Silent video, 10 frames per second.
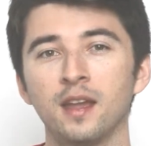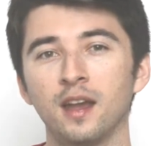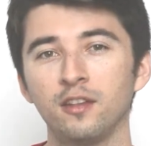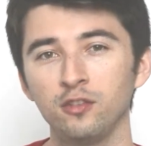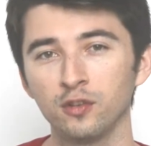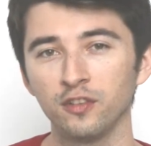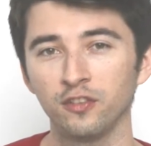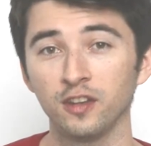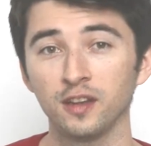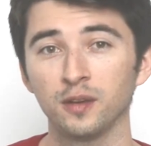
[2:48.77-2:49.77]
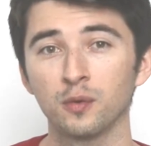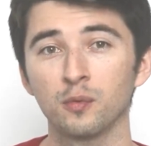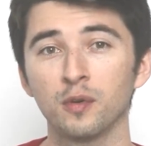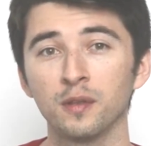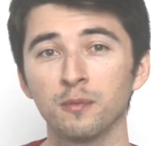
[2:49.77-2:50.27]
As you can see,
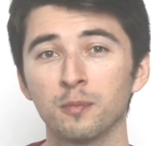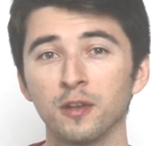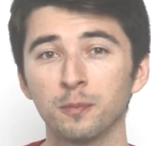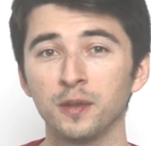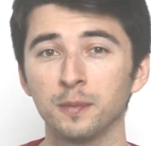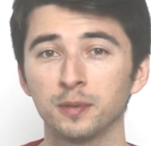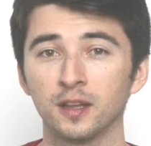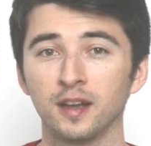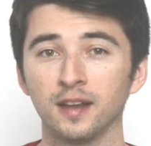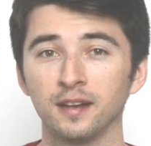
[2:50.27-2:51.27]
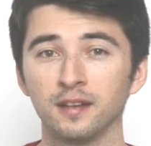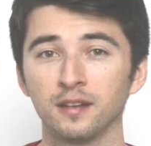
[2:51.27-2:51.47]
rhythms must be applied